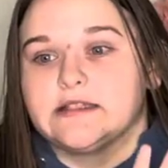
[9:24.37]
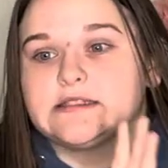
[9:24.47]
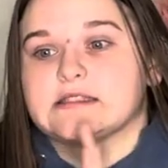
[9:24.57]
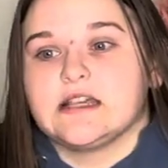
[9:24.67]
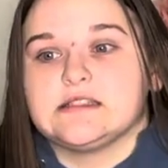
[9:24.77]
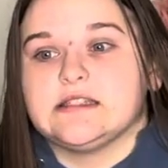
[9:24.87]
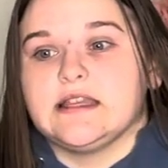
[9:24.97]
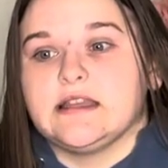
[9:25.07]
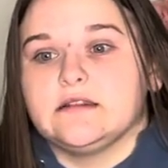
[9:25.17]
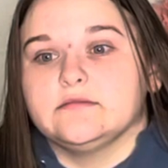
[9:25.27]

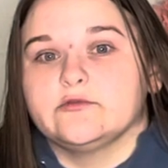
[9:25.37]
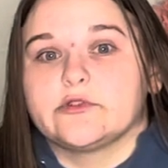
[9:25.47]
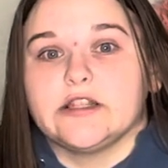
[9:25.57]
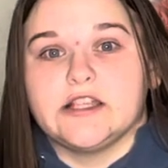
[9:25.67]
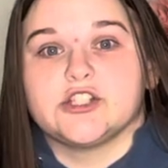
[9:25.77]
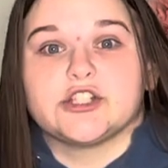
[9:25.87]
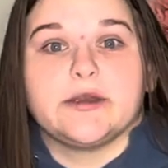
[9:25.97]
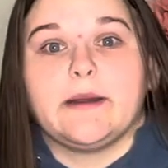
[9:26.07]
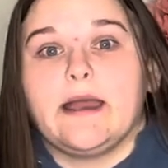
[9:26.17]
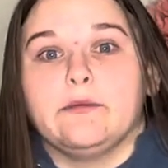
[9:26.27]
disgusting relationship
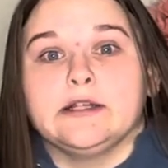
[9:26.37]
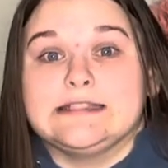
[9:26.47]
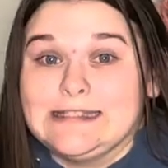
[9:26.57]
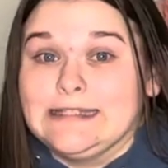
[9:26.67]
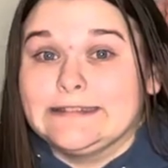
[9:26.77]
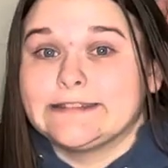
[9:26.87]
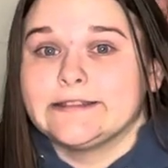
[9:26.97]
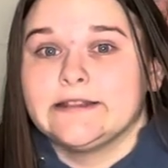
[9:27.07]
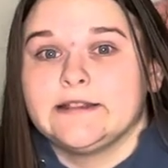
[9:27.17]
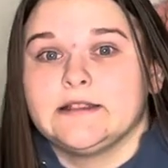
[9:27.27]
I was in
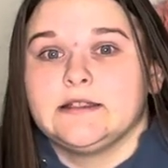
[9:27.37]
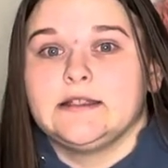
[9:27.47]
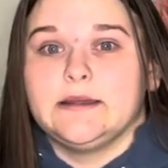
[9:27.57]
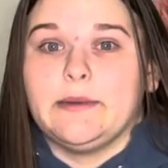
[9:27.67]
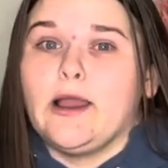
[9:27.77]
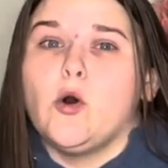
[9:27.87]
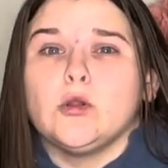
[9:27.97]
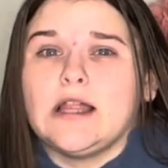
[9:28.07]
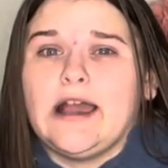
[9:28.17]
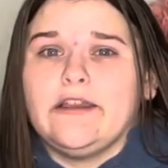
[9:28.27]
my whole
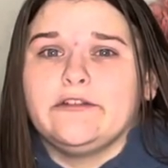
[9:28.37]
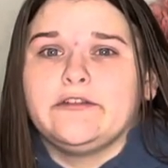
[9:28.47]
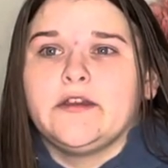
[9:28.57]
life.